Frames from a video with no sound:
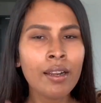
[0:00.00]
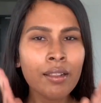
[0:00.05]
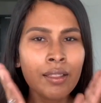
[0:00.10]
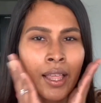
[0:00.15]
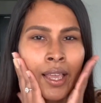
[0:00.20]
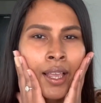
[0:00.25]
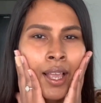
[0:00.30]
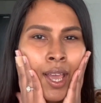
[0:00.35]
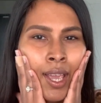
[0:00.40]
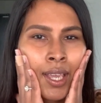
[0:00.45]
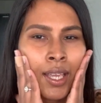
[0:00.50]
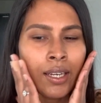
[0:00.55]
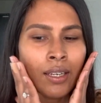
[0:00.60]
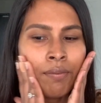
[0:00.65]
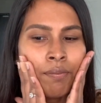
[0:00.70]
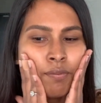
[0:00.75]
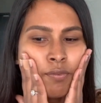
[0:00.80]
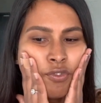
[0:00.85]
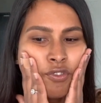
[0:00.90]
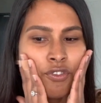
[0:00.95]
like, I can
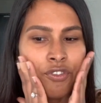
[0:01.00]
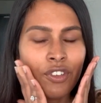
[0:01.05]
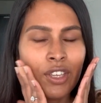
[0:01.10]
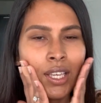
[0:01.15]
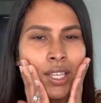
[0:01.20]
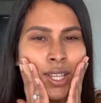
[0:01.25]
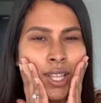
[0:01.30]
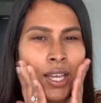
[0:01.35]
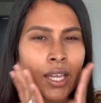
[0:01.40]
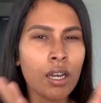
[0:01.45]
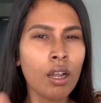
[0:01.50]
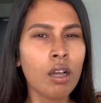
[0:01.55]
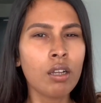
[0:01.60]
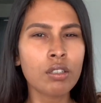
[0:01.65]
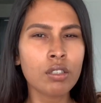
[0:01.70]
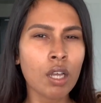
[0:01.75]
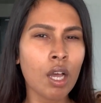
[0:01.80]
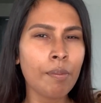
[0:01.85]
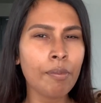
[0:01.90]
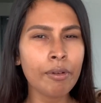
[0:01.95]
feel it on
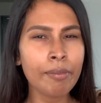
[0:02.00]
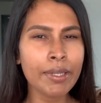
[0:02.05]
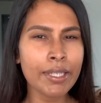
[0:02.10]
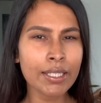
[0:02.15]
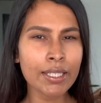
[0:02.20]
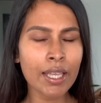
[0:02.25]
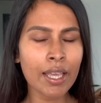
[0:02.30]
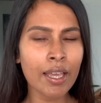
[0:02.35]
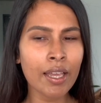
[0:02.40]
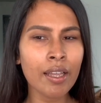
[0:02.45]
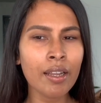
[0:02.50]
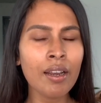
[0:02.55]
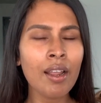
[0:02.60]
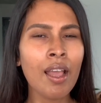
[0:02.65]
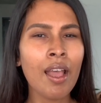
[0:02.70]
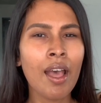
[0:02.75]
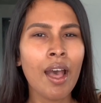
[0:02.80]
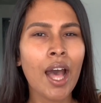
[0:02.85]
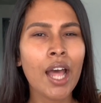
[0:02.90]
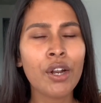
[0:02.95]
top of my skin.
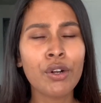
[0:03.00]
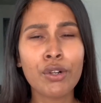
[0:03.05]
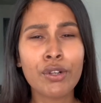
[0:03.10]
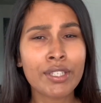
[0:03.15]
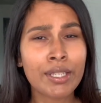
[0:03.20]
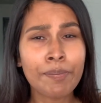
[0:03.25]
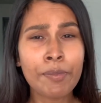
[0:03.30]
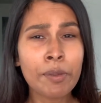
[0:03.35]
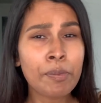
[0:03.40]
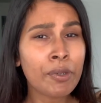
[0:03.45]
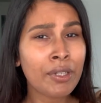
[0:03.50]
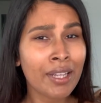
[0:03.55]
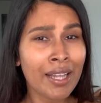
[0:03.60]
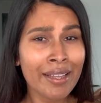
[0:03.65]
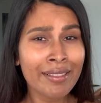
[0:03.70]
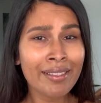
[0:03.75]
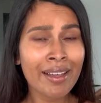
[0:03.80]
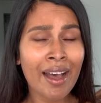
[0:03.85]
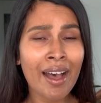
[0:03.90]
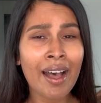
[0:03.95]
I don't know, some people like
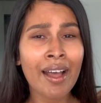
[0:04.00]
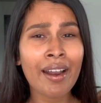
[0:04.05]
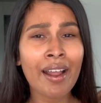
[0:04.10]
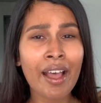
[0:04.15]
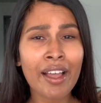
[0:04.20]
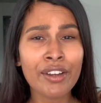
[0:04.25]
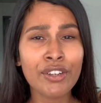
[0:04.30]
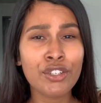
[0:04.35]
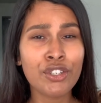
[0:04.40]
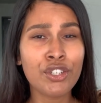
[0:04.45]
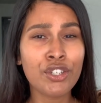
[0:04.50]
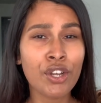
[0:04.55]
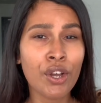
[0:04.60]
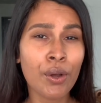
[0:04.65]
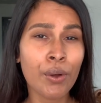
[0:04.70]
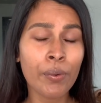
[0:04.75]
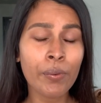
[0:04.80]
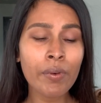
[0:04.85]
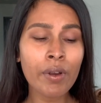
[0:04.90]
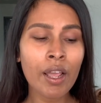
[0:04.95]
that, I
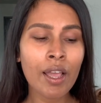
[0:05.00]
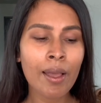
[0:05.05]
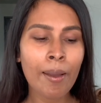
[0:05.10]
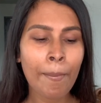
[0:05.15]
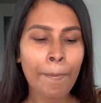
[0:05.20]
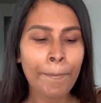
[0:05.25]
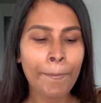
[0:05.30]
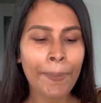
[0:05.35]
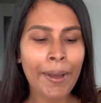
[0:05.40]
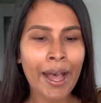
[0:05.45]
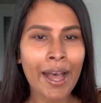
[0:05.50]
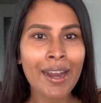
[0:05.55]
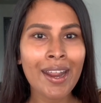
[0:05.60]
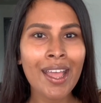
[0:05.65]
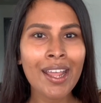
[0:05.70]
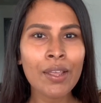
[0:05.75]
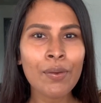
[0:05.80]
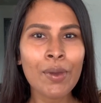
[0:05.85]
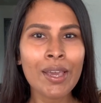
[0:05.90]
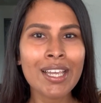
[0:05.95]
don't. But
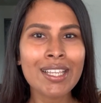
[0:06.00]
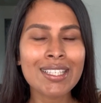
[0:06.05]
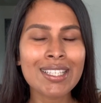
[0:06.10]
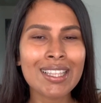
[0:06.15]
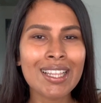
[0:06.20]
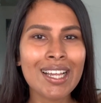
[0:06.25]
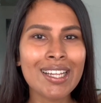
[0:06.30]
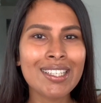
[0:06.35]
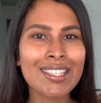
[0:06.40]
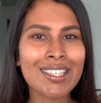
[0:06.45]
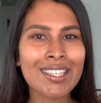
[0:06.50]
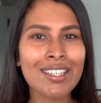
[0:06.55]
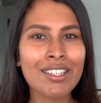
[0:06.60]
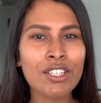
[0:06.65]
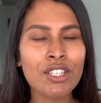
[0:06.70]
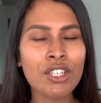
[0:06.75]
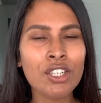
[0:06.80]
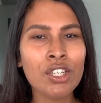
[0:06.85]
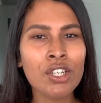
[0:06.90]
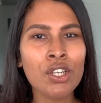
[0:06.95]
anyways, let's
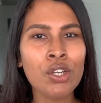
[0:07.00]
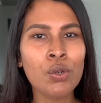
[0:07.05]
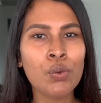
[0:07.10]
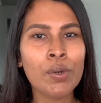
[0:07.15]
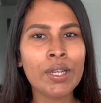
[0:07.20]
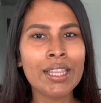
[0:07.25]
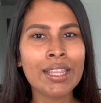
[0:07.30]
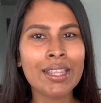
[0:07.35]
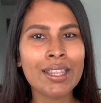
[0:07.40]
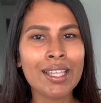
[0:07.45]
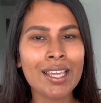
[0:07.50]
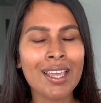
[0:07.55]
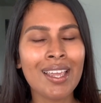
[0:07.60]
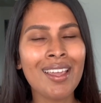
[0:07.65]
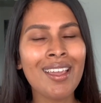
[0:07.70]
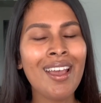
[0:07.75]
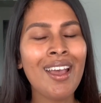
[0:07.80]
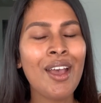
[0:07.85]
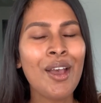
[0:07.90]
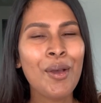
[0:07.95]
continue with the
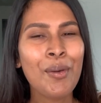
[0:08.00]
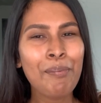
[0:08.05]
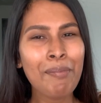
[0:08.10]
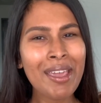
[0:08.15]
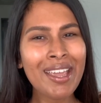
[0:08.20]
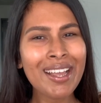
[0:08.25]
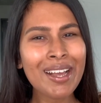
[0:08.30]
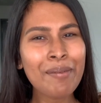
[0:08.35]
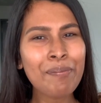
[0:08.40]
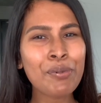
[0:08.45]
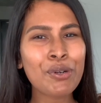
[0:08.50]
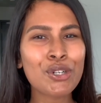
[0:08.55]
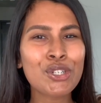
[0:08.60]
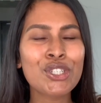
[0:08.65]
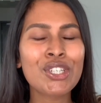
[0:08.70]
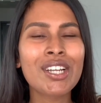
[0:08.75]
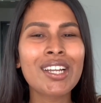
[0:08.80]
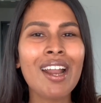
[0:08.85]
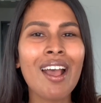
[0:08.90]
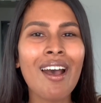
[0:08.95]
makeup
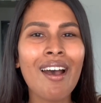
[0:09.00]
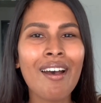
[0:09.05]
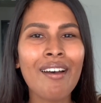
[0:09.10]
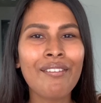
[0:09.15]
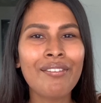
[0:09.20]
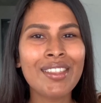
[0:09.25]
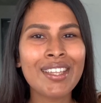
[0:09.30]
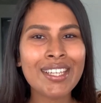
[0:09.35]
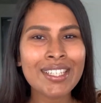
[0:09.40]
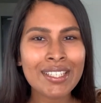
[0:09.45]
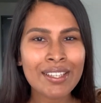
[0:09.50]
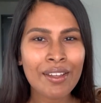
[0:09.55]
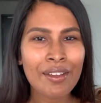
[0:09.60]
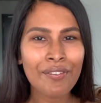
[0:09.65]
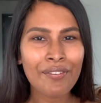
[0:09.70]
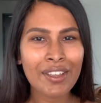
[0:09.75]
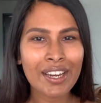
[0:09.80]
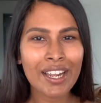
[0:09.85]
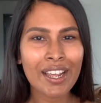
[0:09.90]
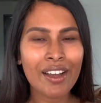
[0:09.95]
portion of this
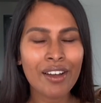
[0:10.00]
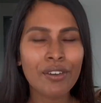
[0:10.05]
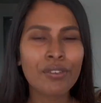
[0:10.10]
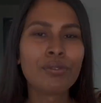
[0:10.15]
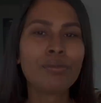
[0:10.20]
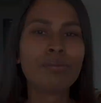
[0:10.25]
video.